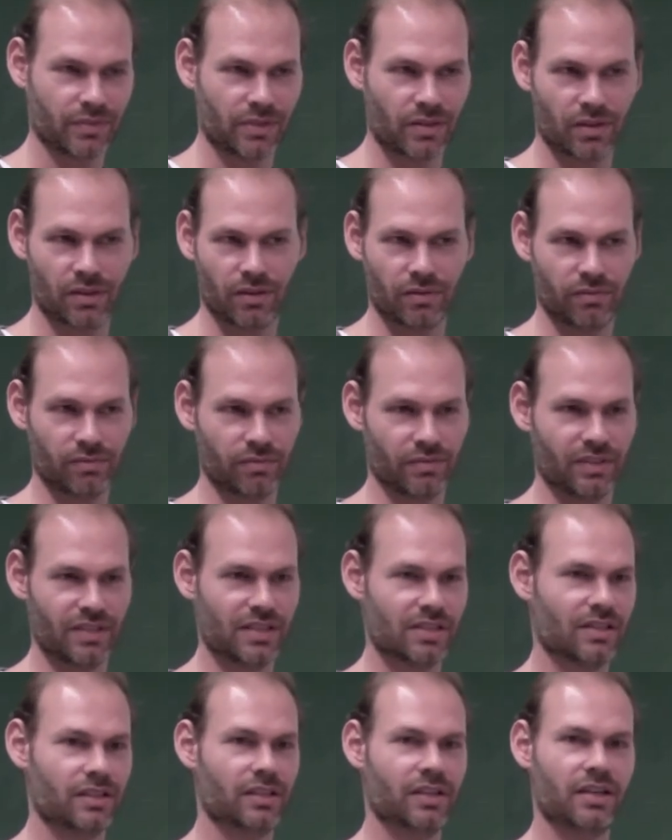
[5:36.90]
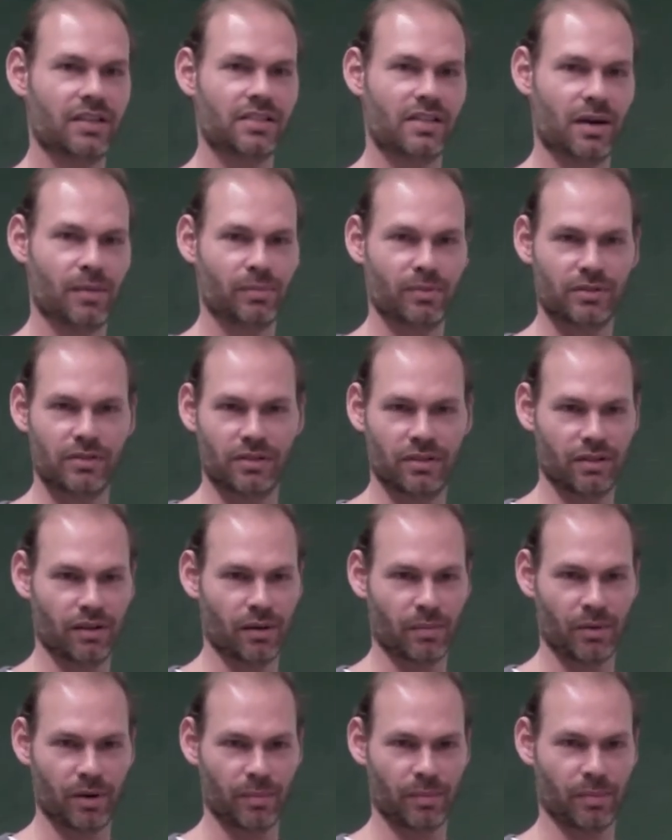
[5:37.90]
So these are the examples that
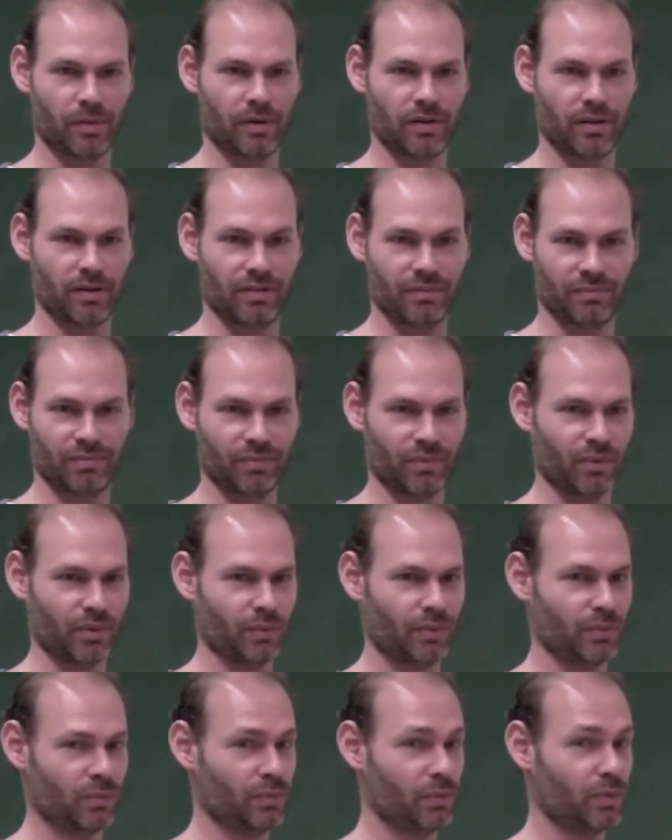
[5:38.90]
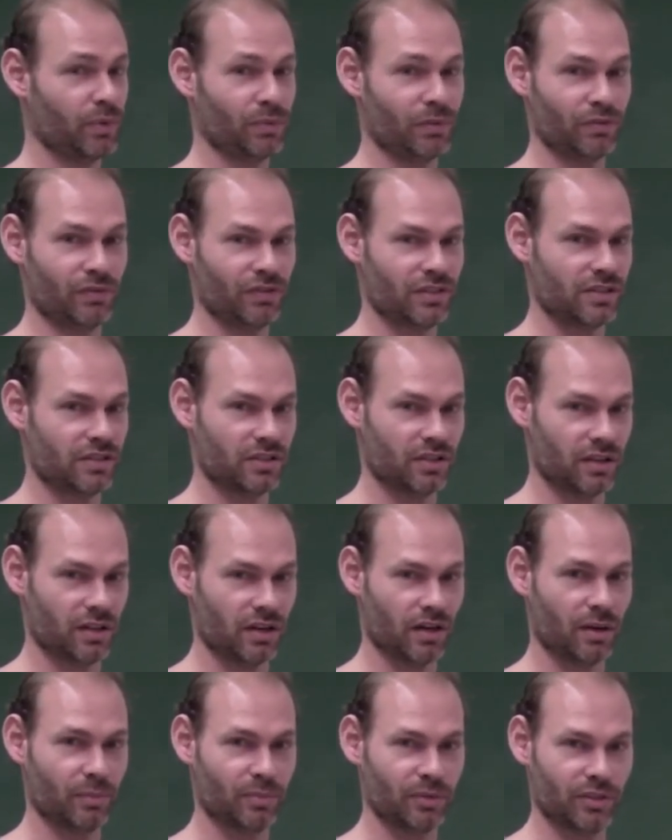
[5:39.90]
come up when we're visiting
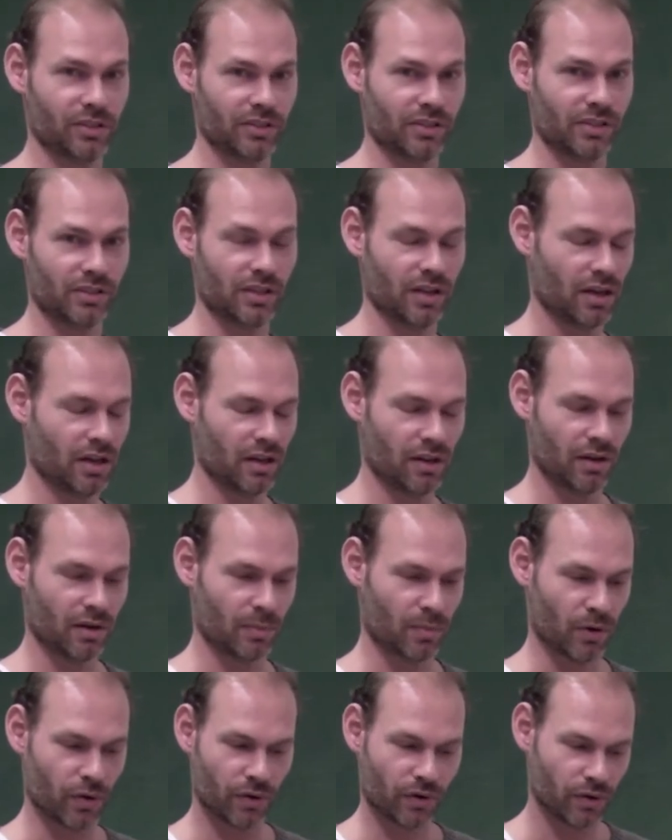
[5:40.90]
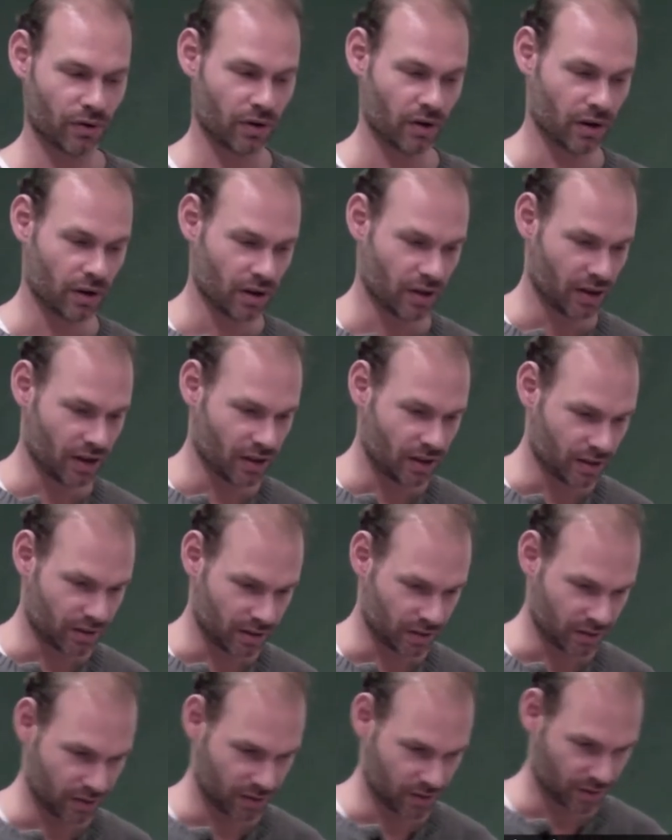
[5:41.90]
companies. And more,
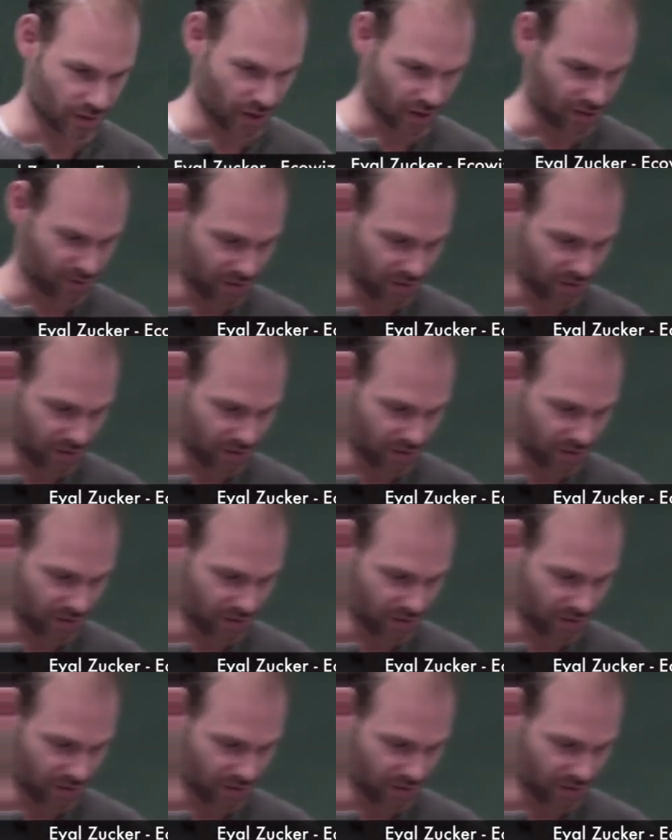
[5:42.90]
I